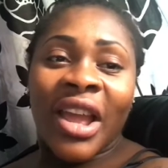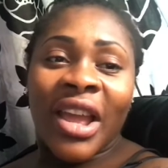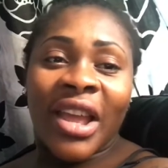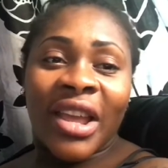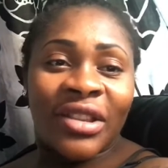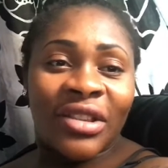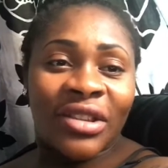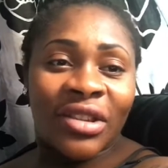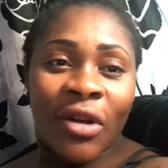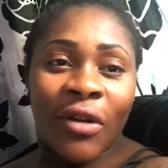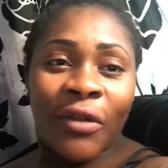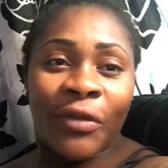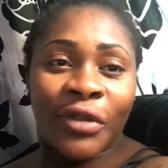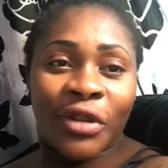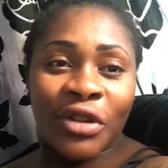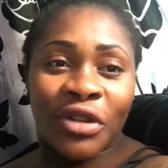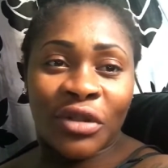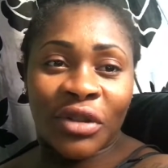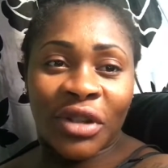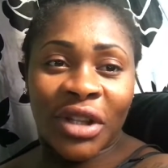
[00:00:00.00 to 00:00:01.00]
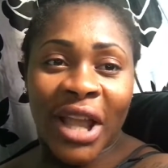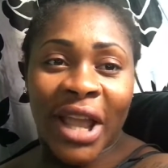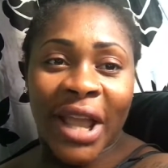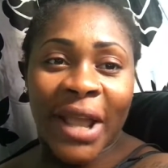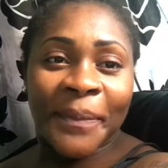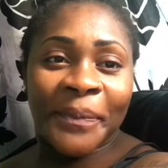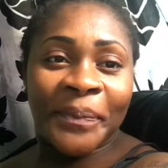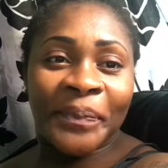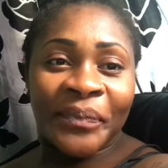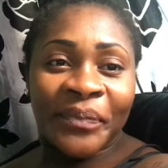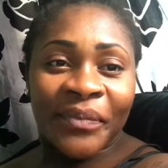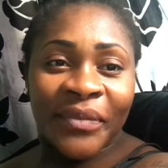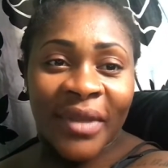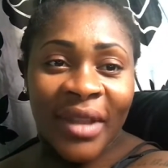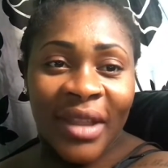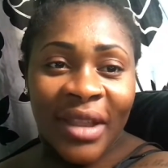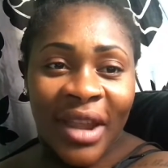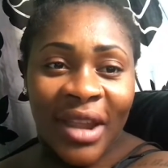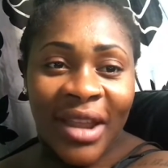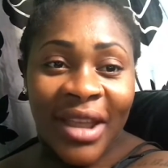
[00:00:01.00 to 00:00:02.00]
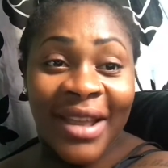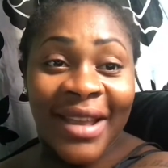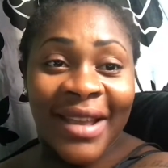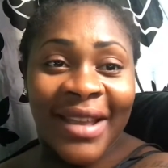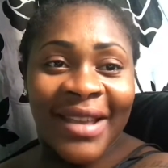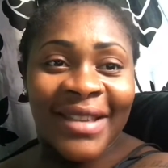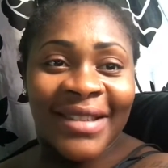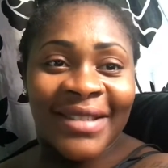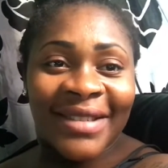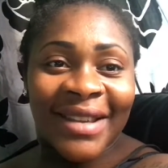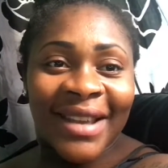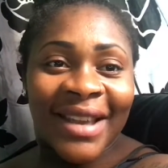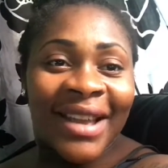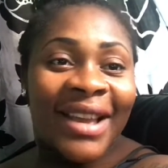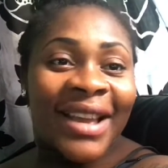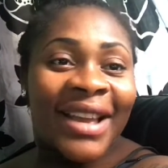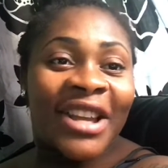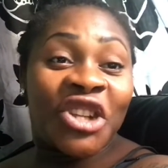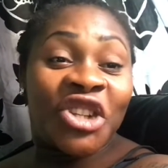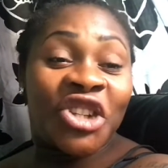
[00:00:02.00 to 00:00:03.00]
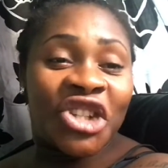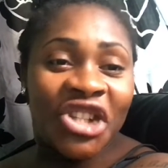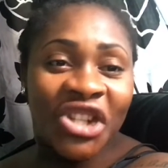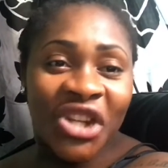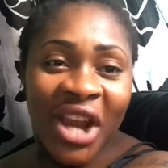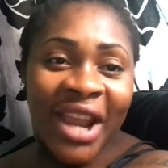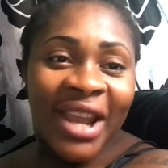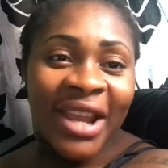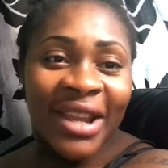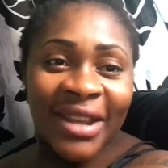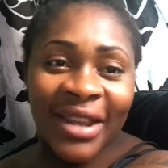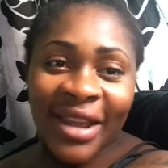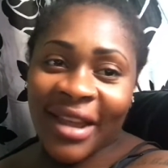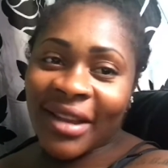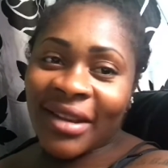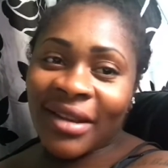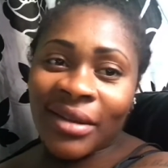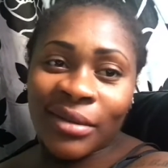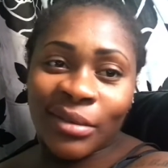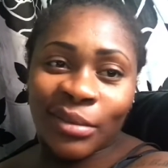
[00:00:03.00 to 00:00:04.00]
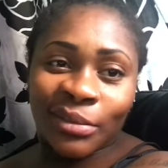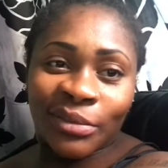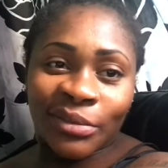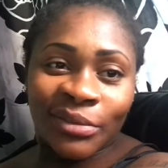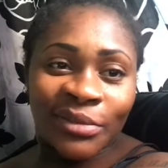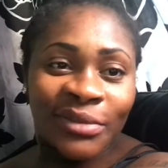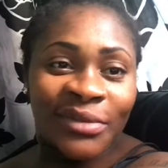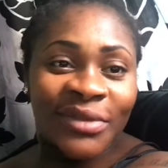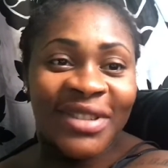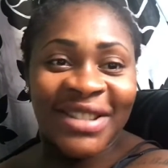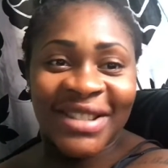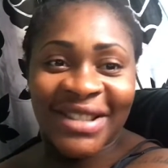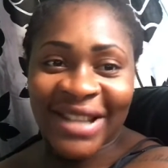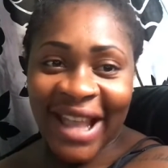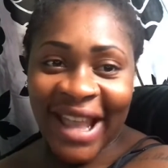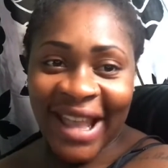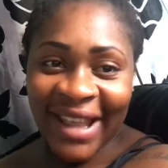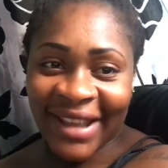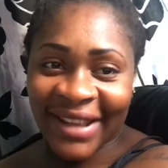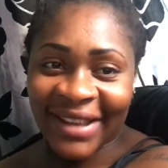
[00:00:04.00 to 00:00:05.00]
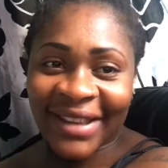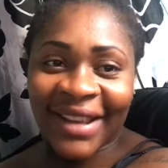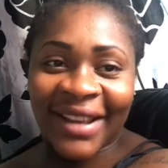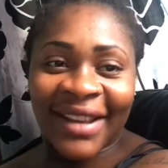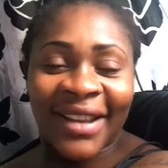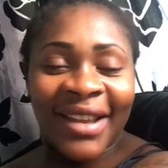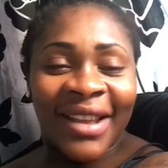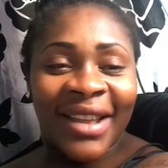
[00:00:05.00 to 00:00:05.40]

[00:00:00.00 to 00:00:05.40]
his official name is Shaden Zane.